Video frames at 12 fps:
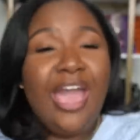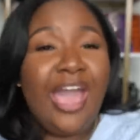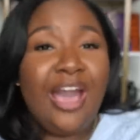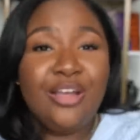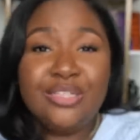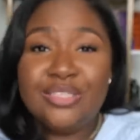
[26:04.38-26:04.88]

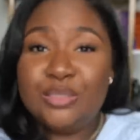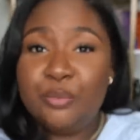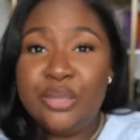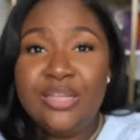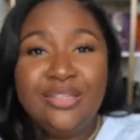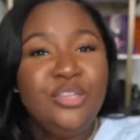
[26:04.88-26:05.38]
out in
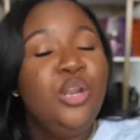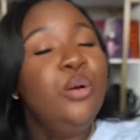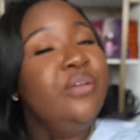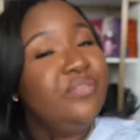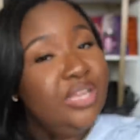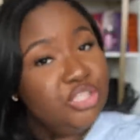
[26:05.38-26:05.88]
spring. And you know,
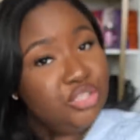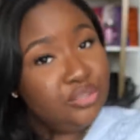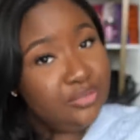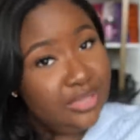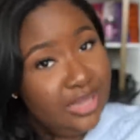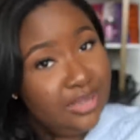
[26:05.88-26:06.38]
if that's
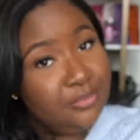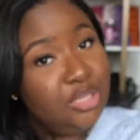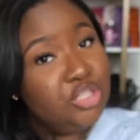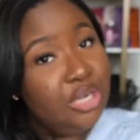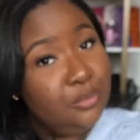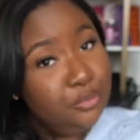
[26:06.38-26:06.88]
your thing, I'm
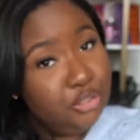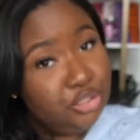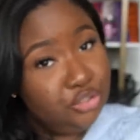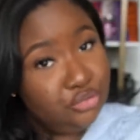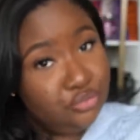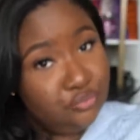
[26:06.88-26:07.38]
not trying to
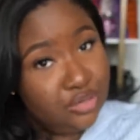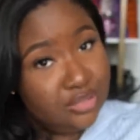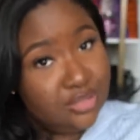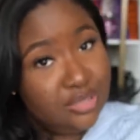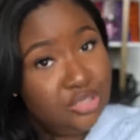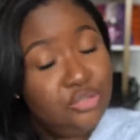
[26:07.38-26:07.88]
push you to do
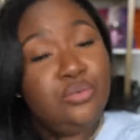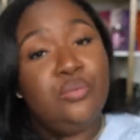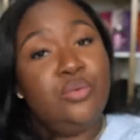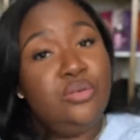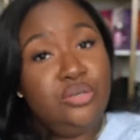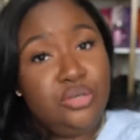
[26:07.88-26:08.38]
nothing that you
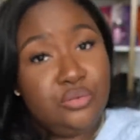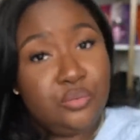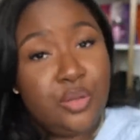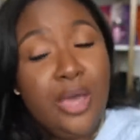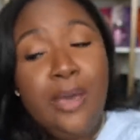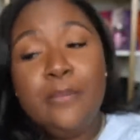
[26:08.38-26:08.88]
don't want to
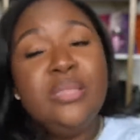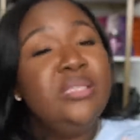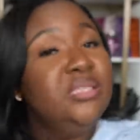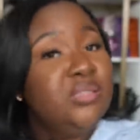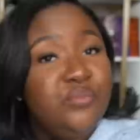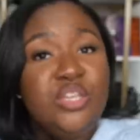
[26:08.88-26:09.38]
do, but
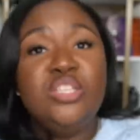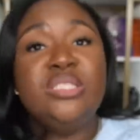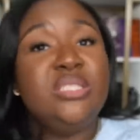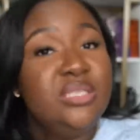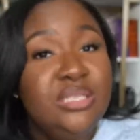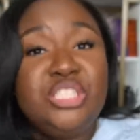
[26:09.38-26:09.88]
this
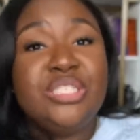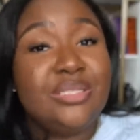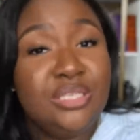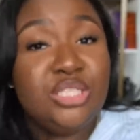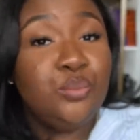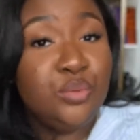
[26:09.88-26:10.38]
feels, it just
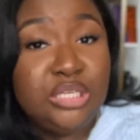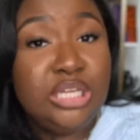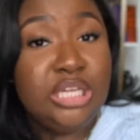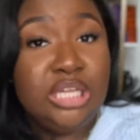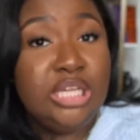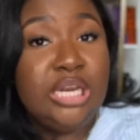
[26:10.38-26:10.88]
looks
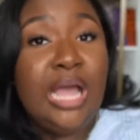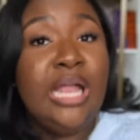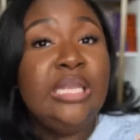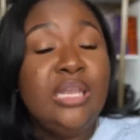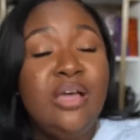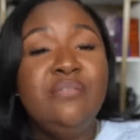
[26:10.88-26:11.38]
really good.
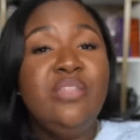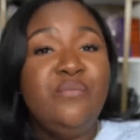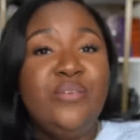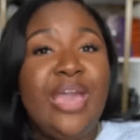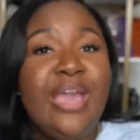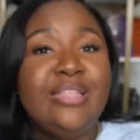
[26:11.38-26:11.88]
I love the
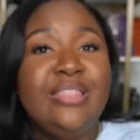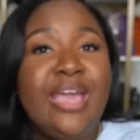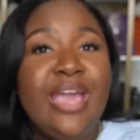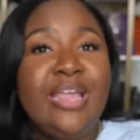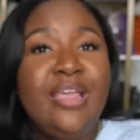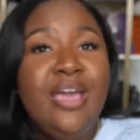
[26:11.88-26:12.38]
fact
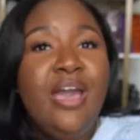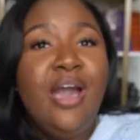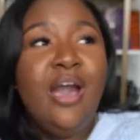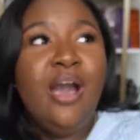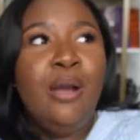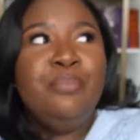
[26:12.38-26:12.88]
that
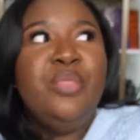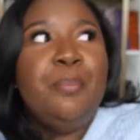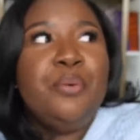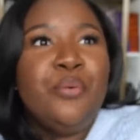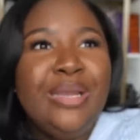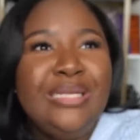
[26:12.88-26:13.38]
the
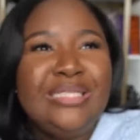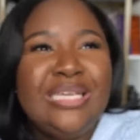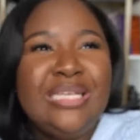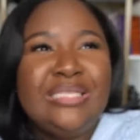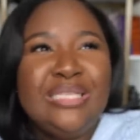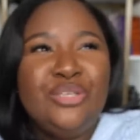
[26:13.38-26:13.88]
print
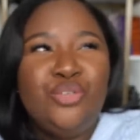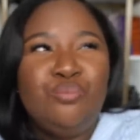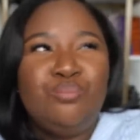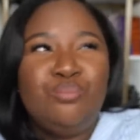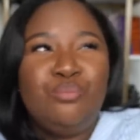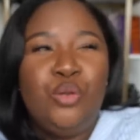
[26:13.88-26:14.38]
isn't
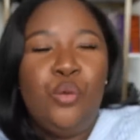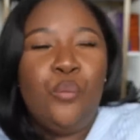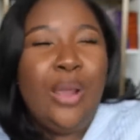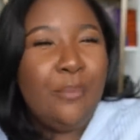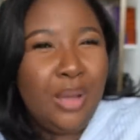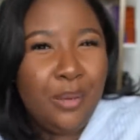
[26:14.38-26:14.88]

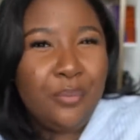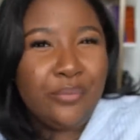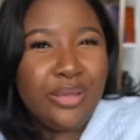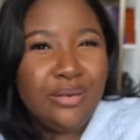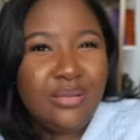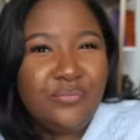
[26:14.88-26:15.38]
grandma
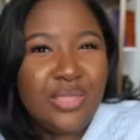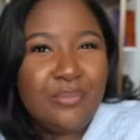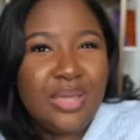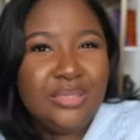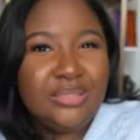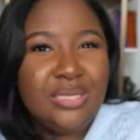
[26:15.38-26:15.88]
print, if that
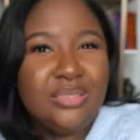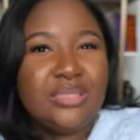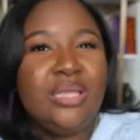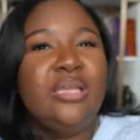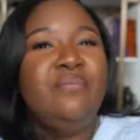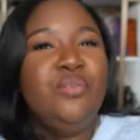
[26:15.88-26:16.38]
makes sense.
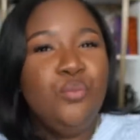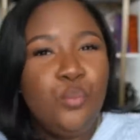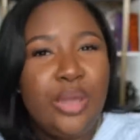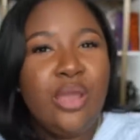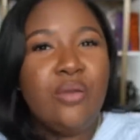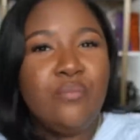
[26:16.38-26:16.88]
Like you
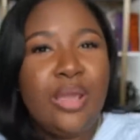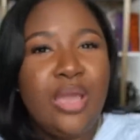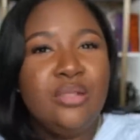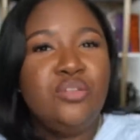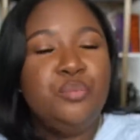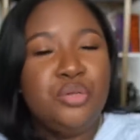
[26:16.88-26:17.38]
wear it
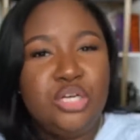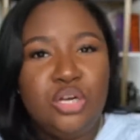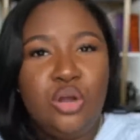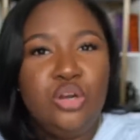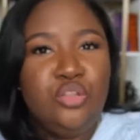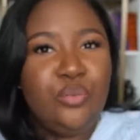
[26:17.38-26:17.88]
right and you put it
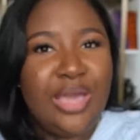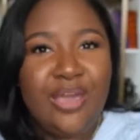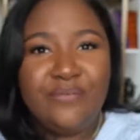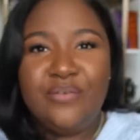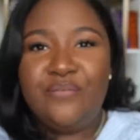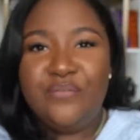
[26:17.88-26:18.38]
on and you
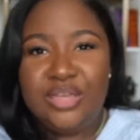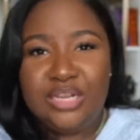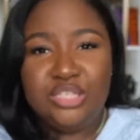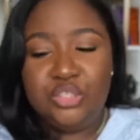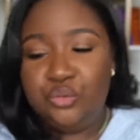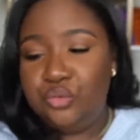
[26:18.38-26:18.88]
have it
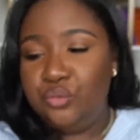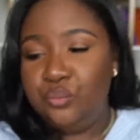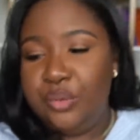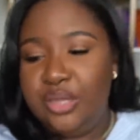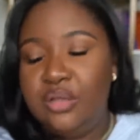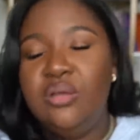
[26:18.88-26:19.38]
fitting to you
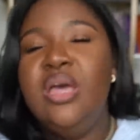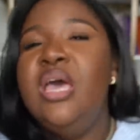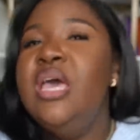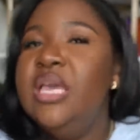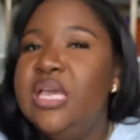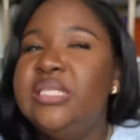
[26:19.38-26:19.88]
well,
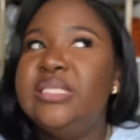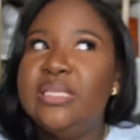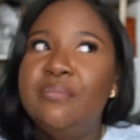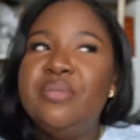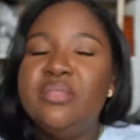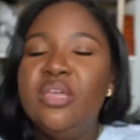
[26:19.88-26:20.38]
it's
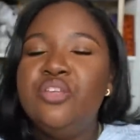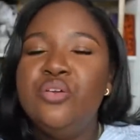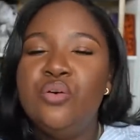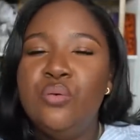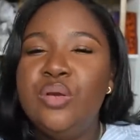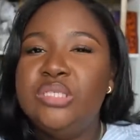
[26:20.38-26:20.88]
something that
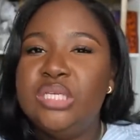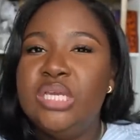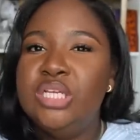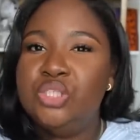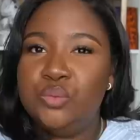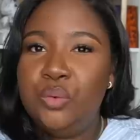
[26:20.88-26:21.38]
you're going
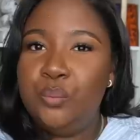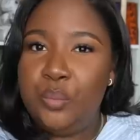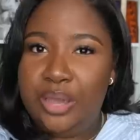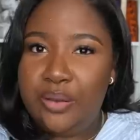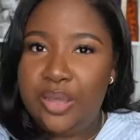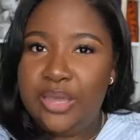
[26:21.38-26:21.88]
to enjoy
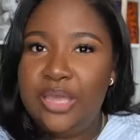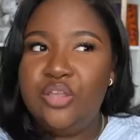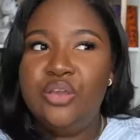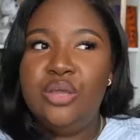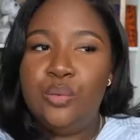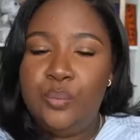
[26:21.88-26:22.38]
wearing and
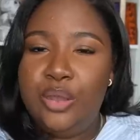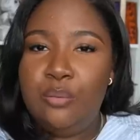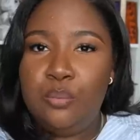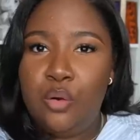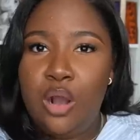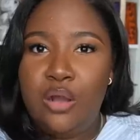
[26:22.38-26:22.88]
you're going to wear
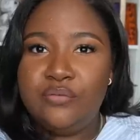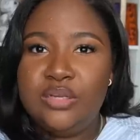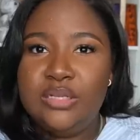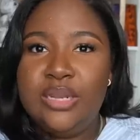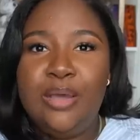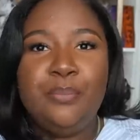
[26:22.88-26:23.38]
it more
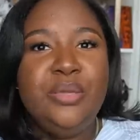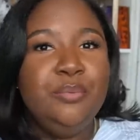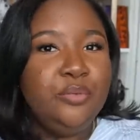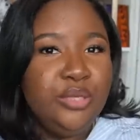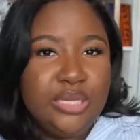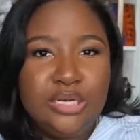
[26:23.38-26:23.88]
often. Now
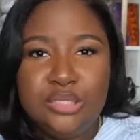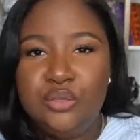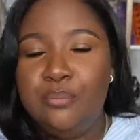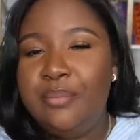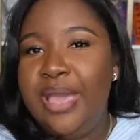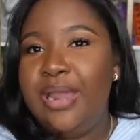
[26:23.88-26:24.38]
people are getting a
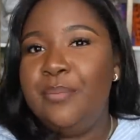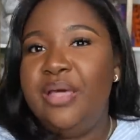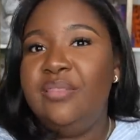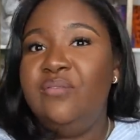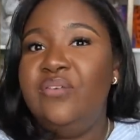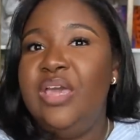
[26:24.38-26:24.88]
little mad
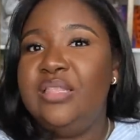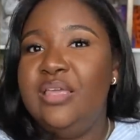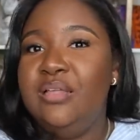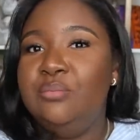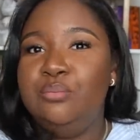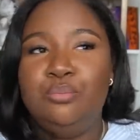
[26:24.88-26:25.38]
about the fact
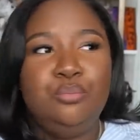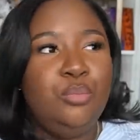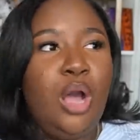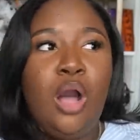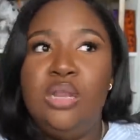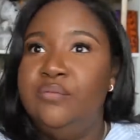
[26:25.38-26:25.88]
that
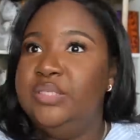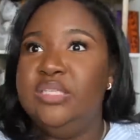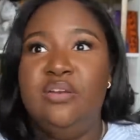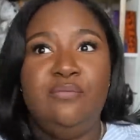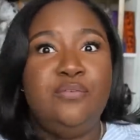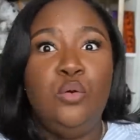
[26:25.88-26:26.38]
all of a
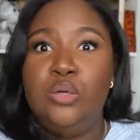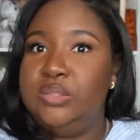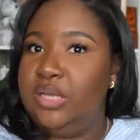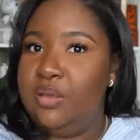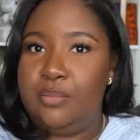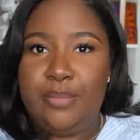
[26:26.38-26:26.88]
sudden florals
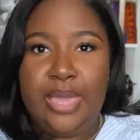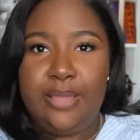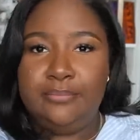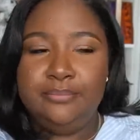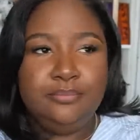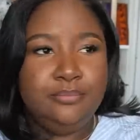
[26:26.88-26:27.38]
are coming back.